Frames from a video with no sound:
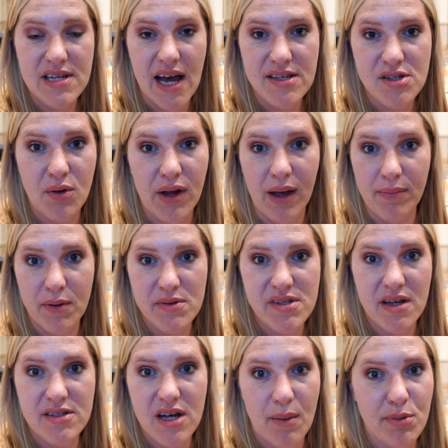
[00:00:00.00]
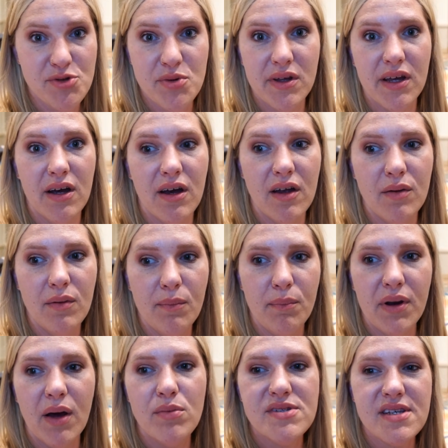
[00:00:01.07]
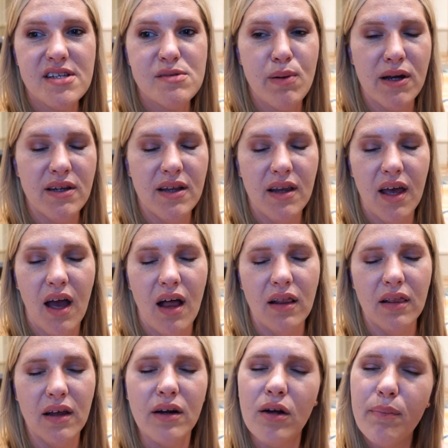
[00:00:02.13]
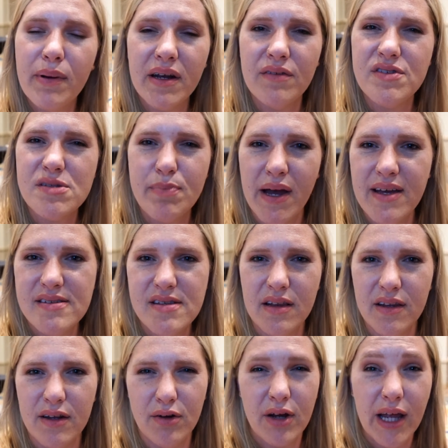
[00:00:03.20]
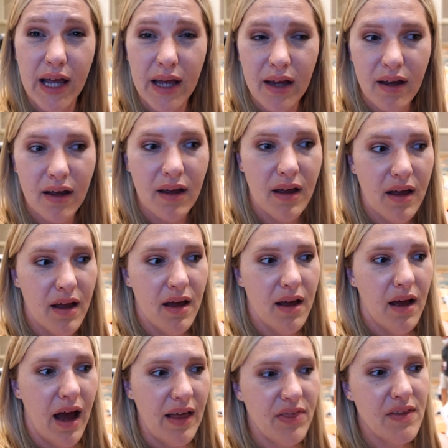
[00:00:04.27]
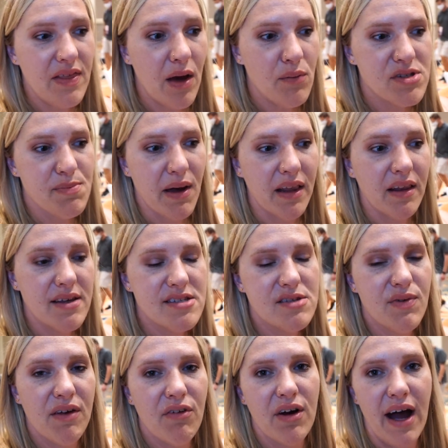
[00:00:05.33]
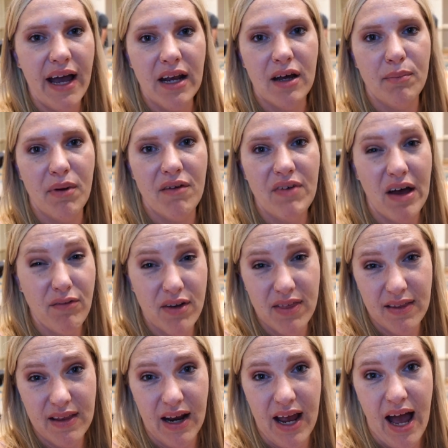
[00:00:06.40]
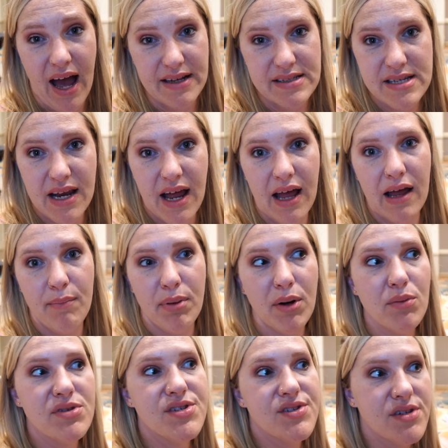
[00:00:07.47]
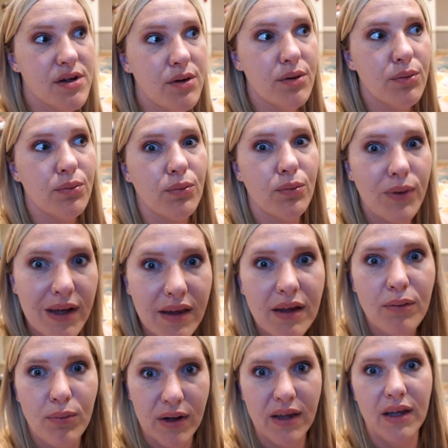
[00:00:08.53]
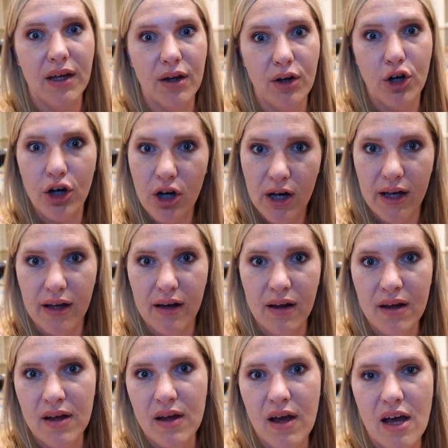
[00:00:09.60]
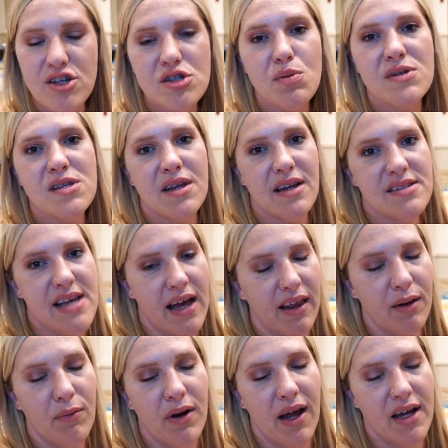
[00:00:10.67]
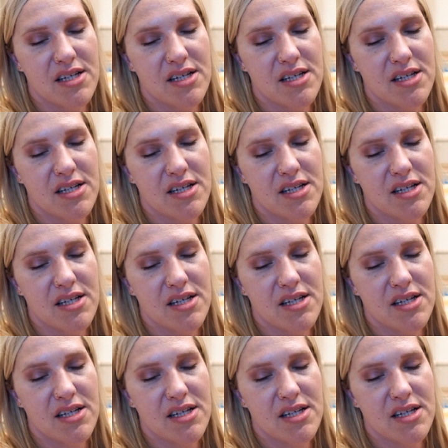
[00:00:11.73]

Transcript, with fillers: tasso ham that was on top was really good, but I was expecting like a little bit of spice, a little kick. I think that was my least favorite item of everything that I had today, but it was still really, really good. It just wasn't exactly what I